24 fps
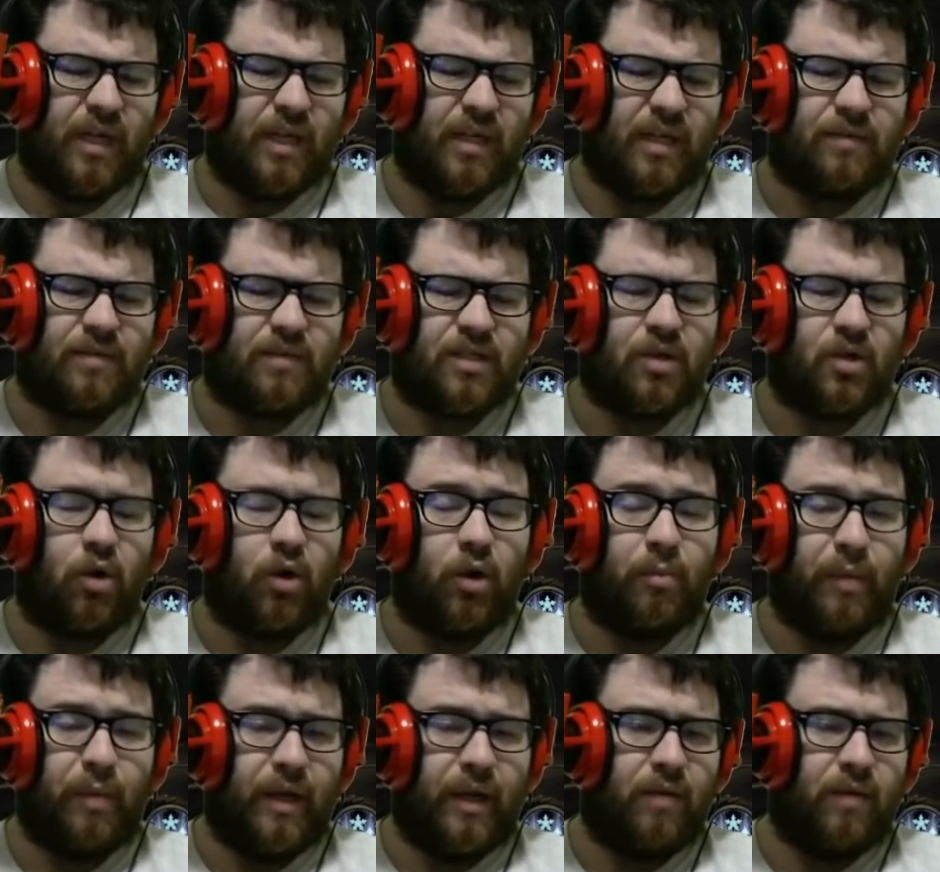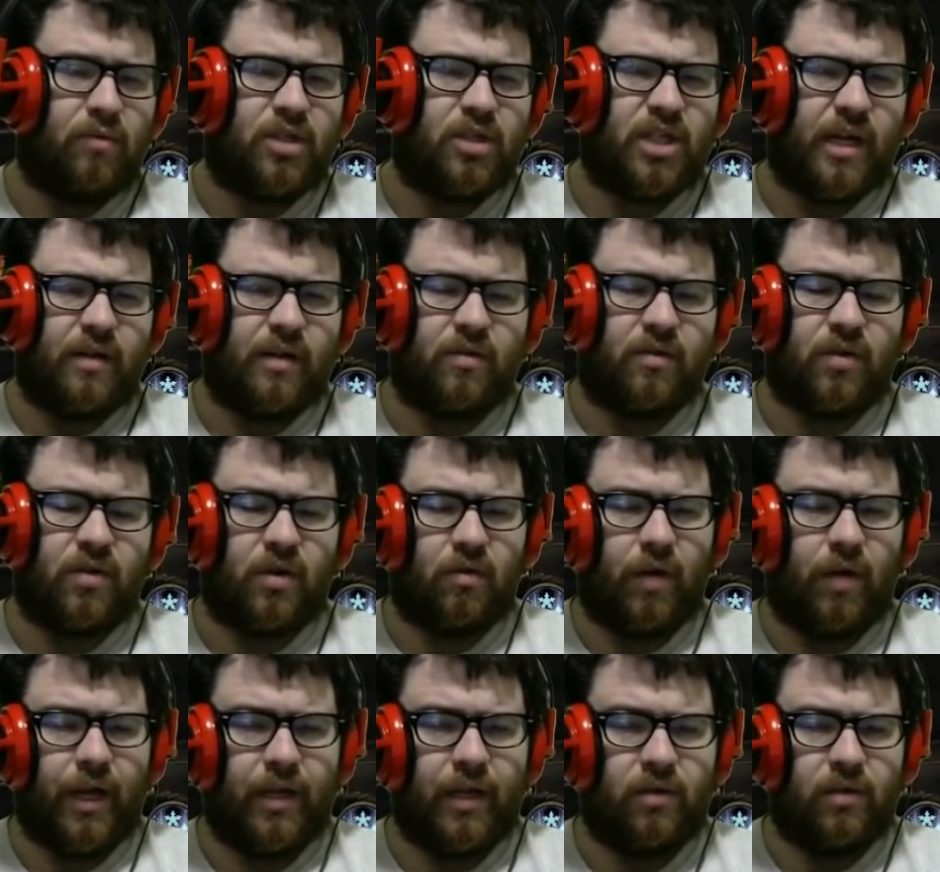Scorpion, which I don't know
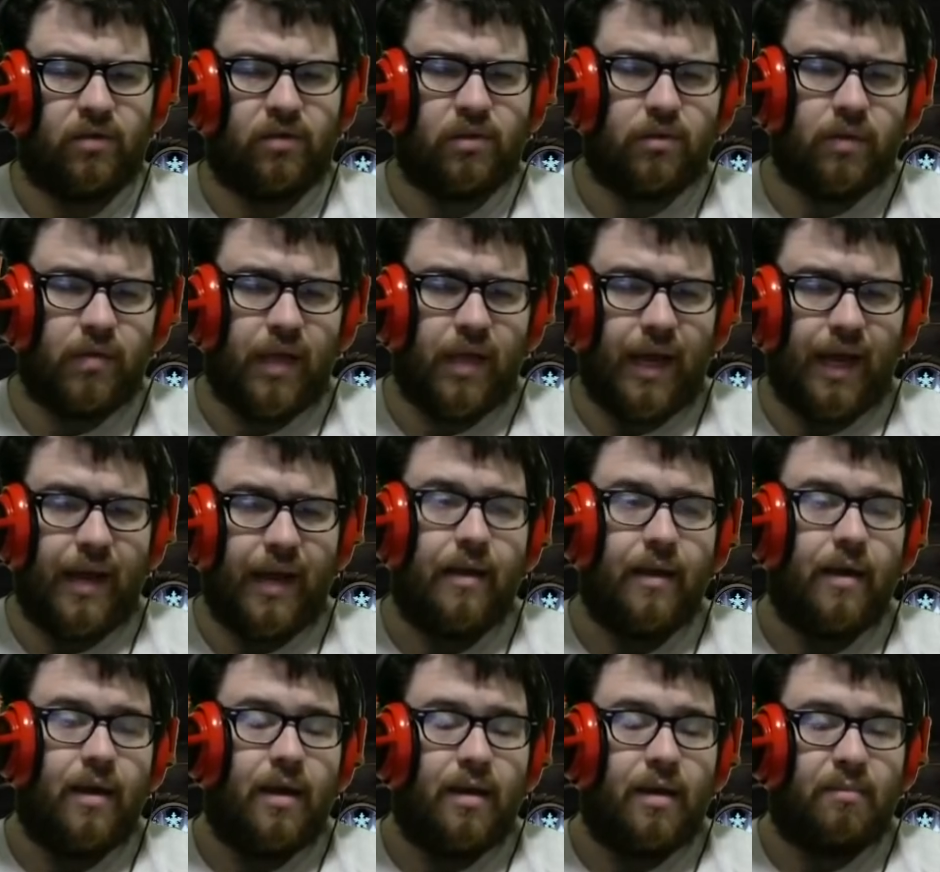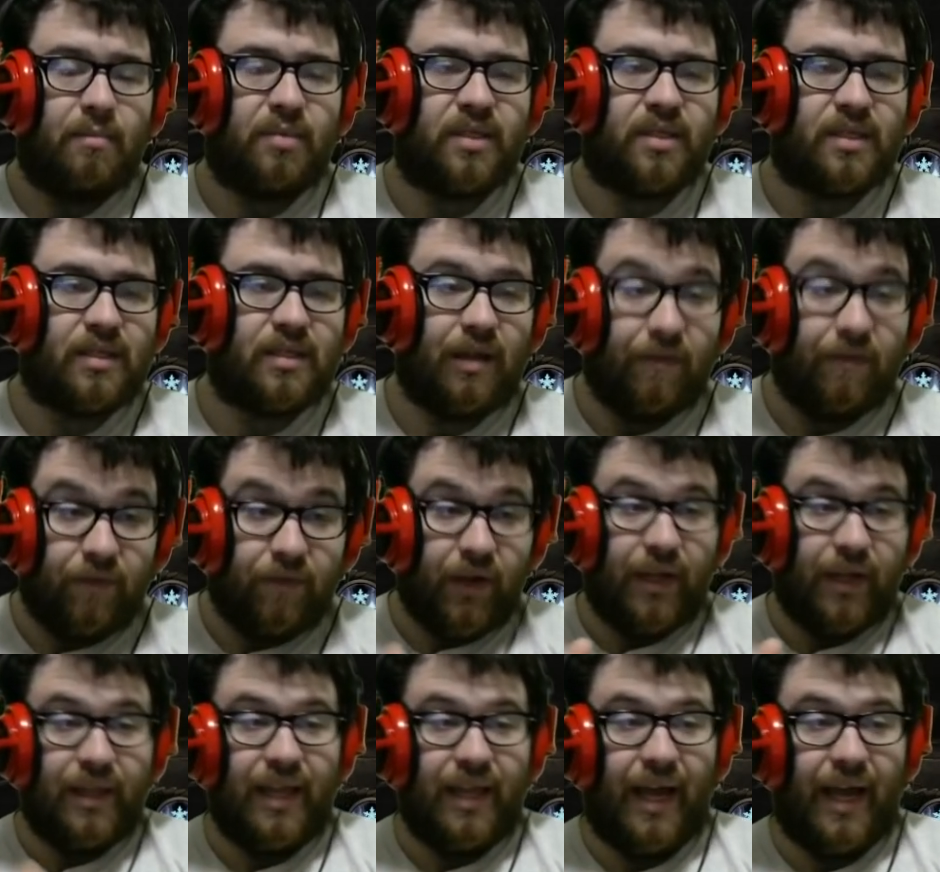why you do that, but stuff
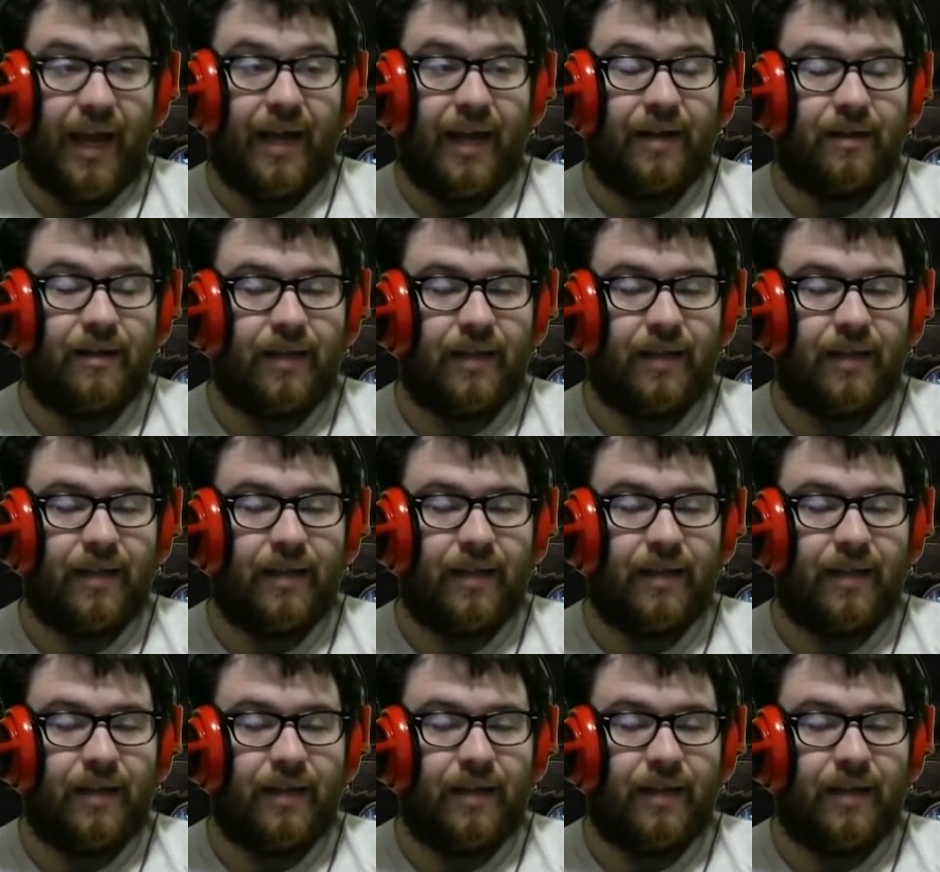like that.